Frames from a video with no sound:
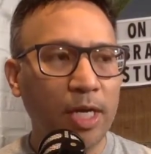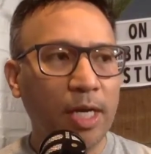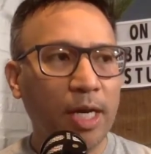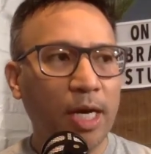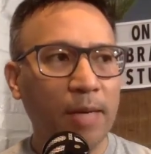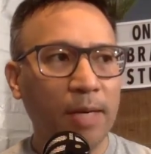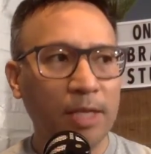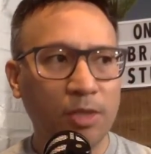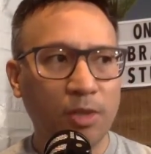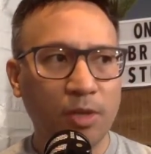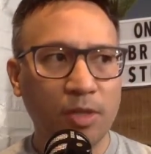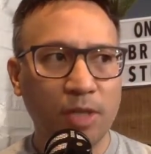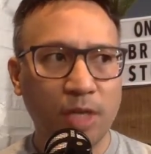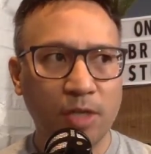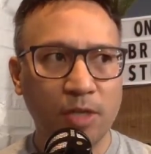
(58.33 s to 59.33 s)
I started
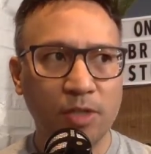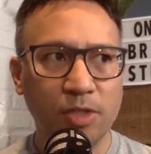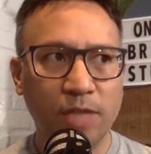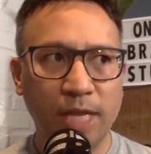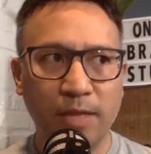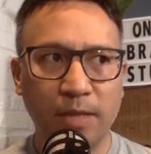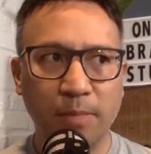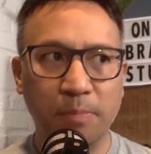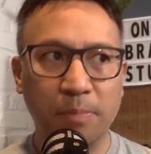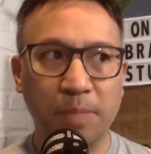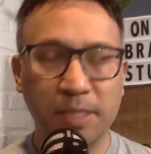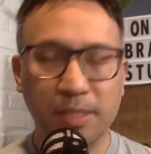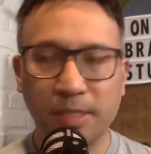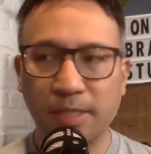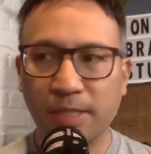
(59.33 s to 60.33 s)
to understand the
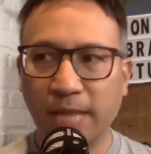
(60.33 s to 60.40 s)
business